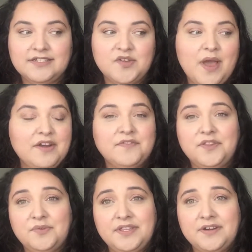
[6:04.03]
So out of the
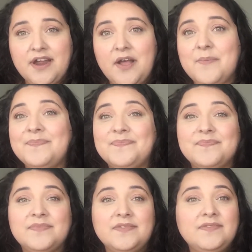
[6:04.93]
3 that are out,
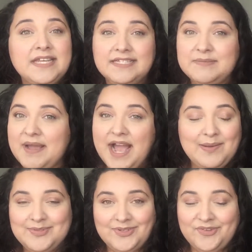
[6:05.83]
this is my
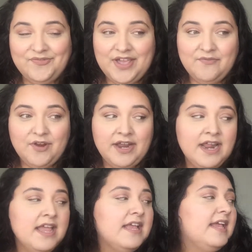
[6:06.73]
absolute favorite.
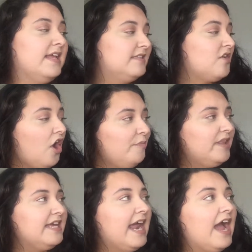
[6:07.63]
It's all
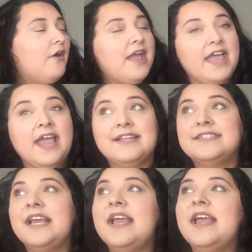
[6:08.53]
played out and